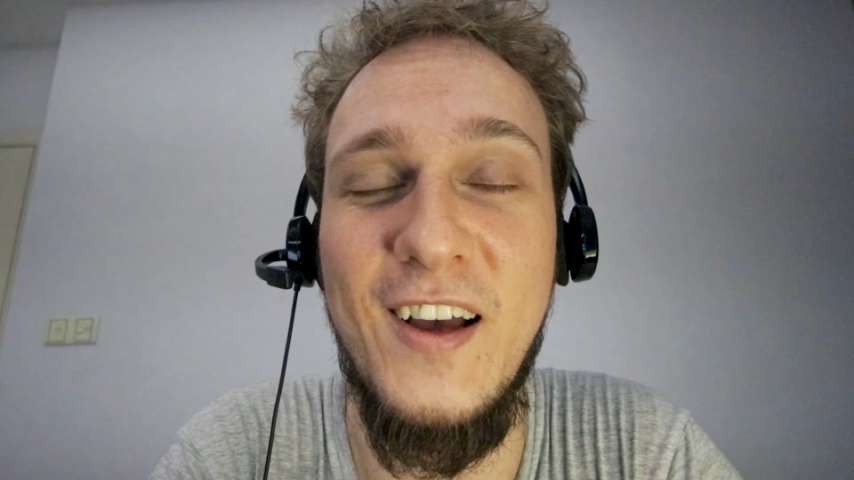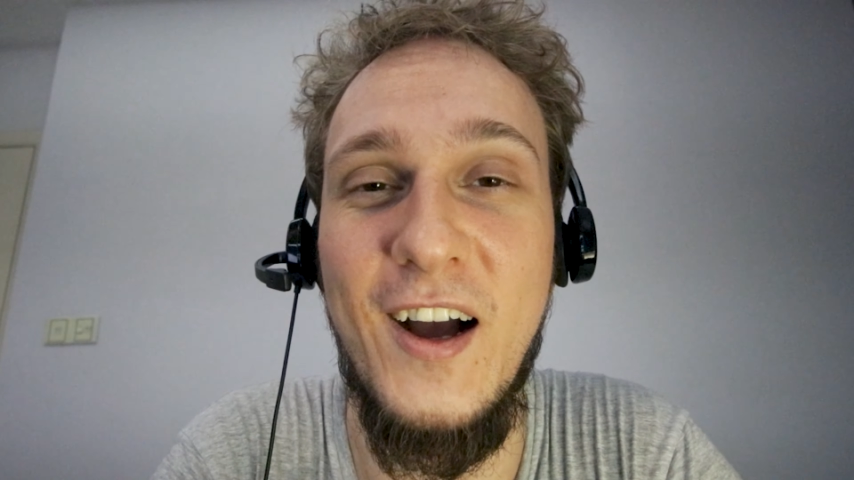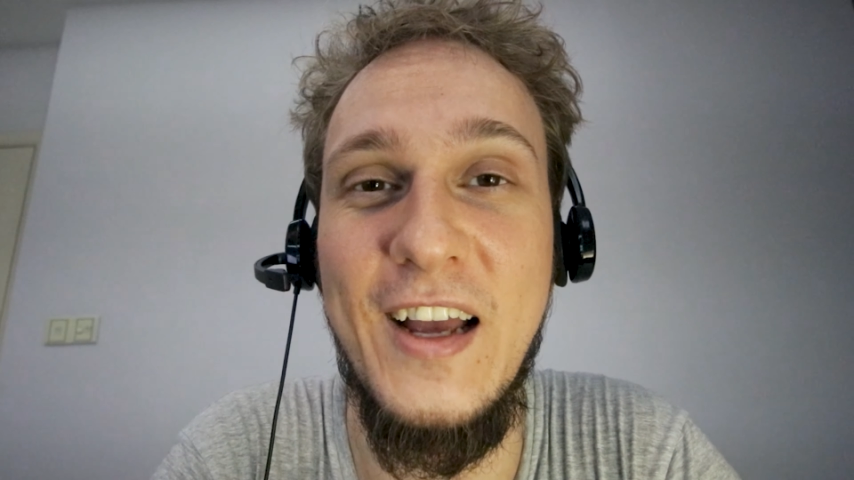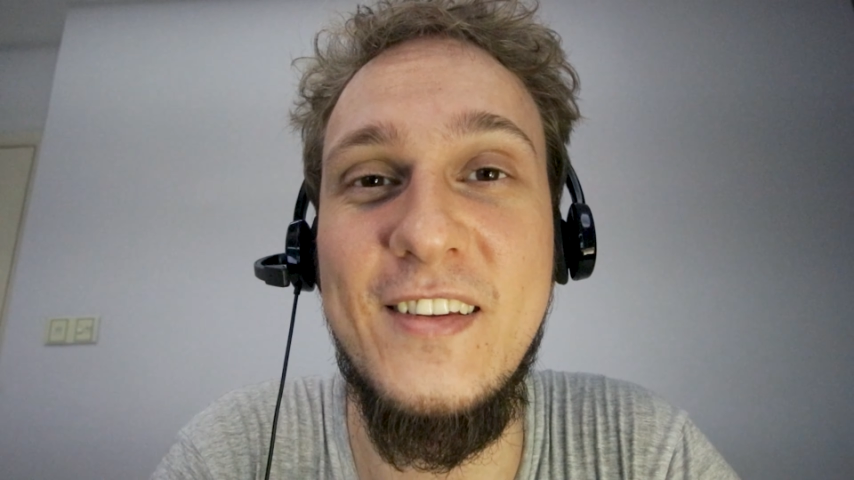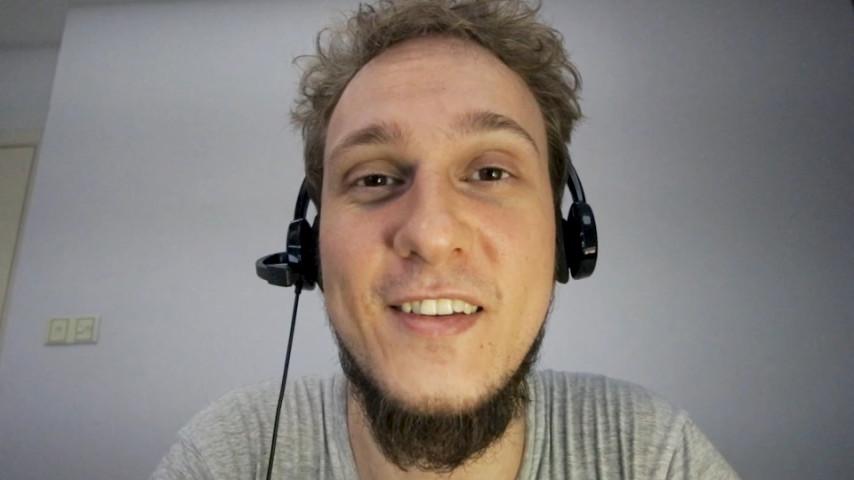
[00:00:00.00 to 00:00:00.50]

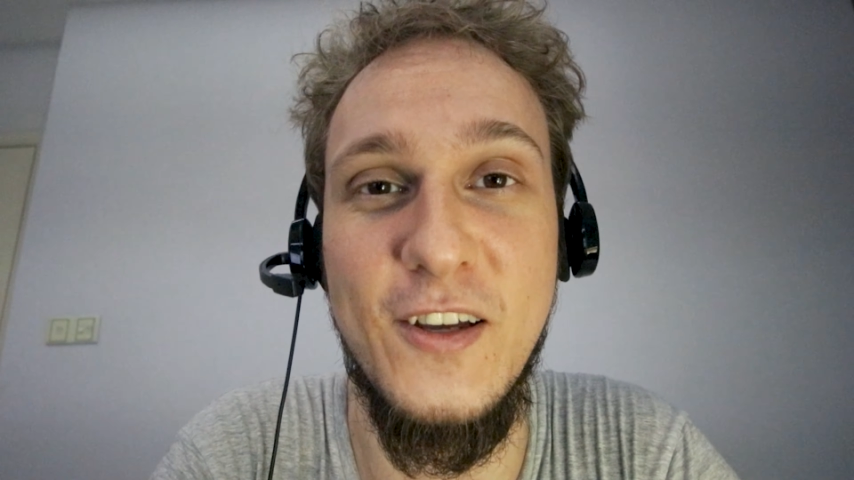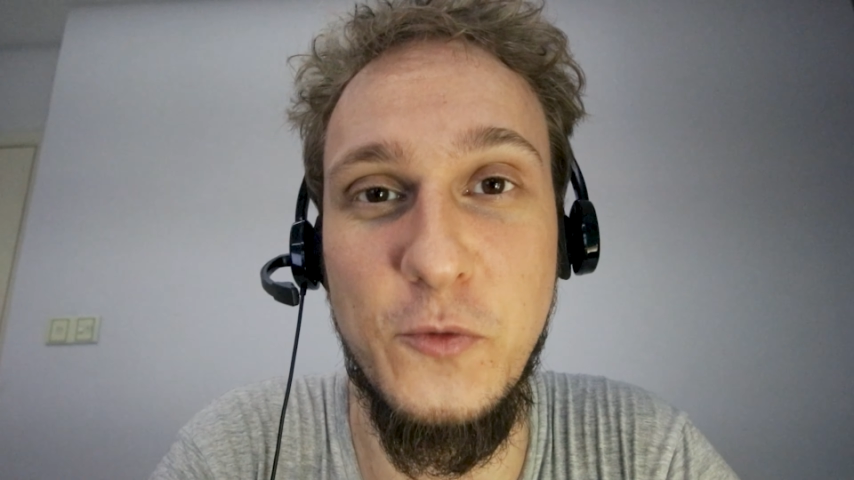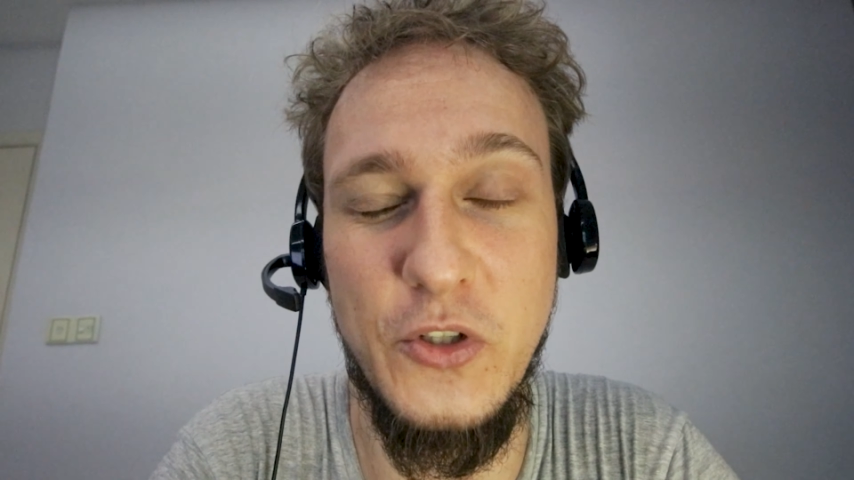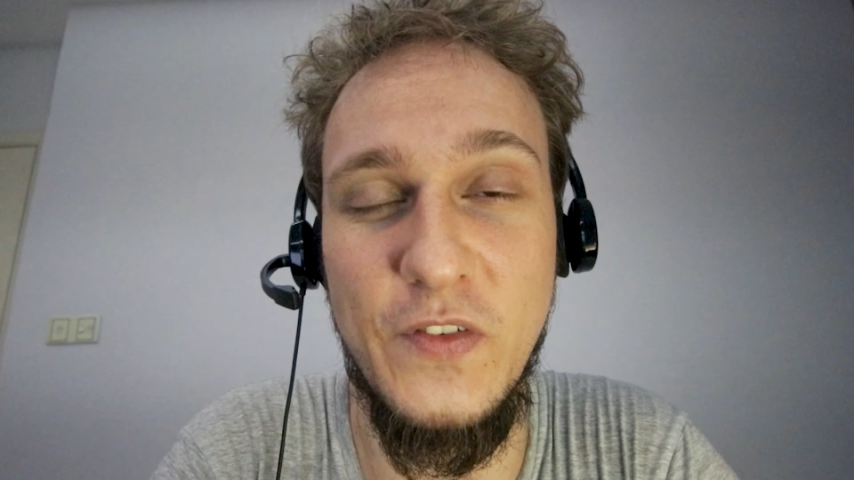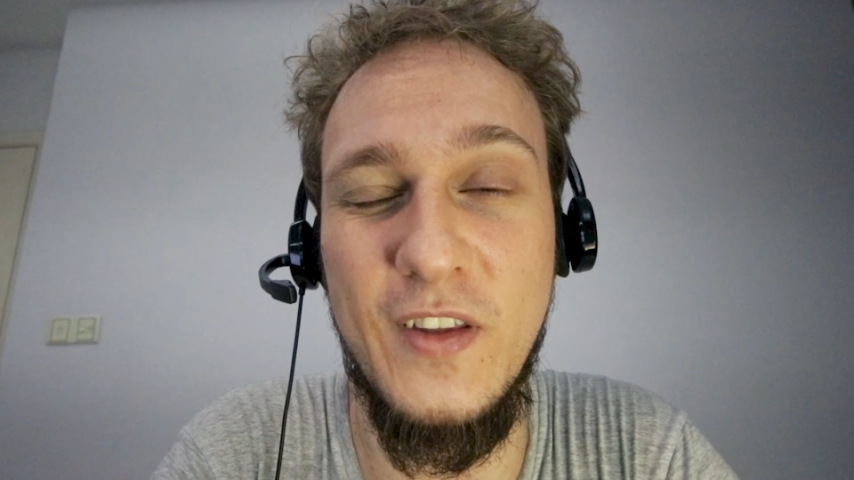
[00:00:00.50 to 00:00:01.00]
exercise
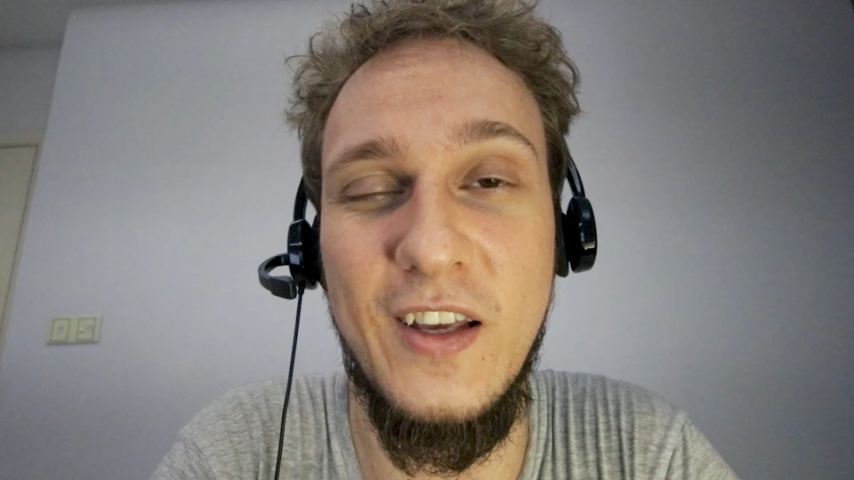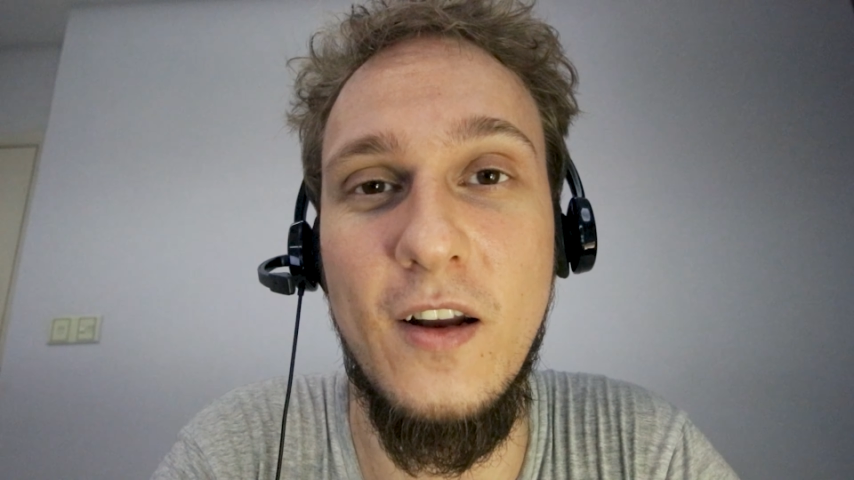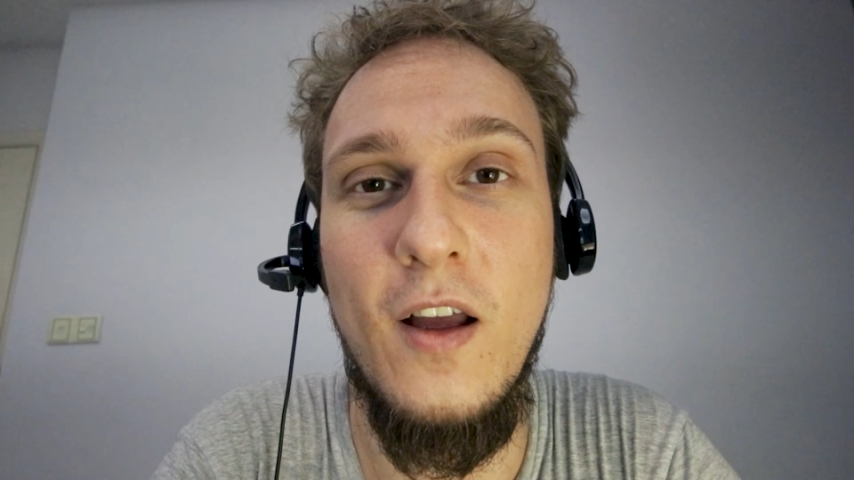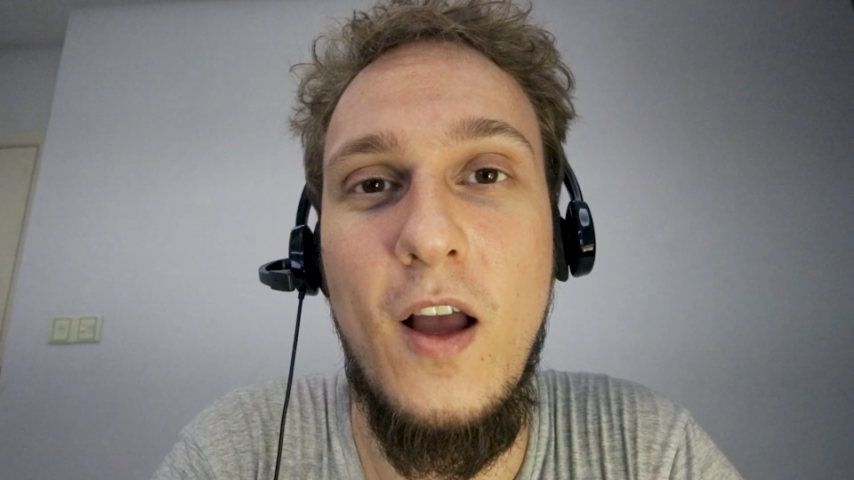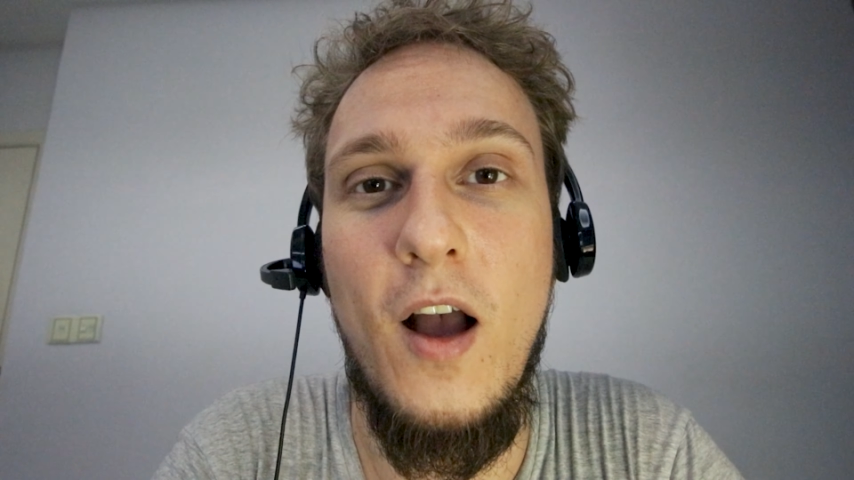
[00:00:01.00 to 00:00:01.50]
we just did.